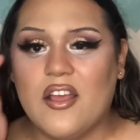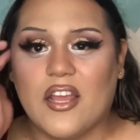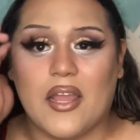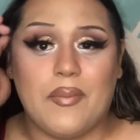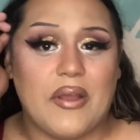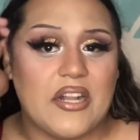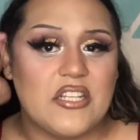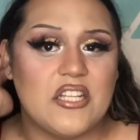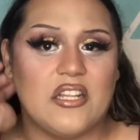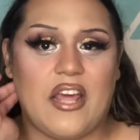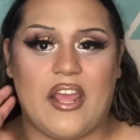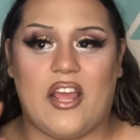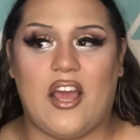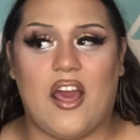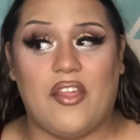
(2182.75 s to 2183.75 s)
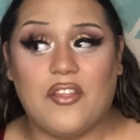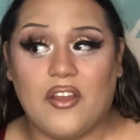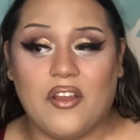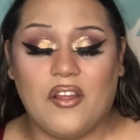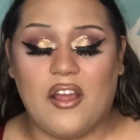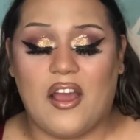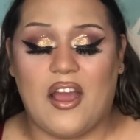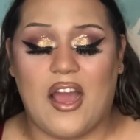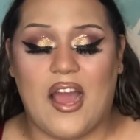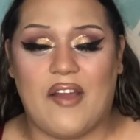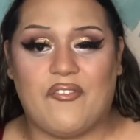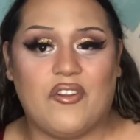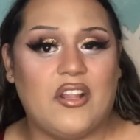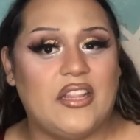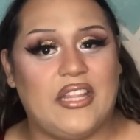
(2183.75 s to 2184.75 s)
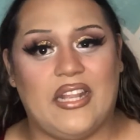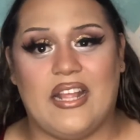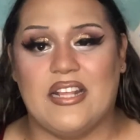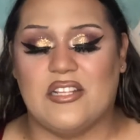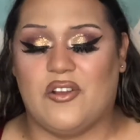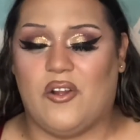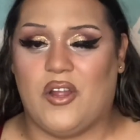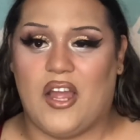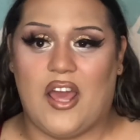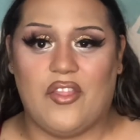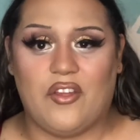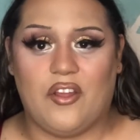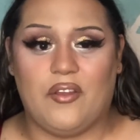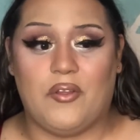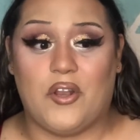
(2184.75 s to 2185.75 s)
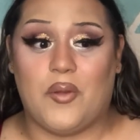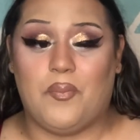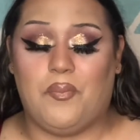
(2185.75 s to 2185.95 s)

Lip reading: compared to like other Afro Latinas or other, you know,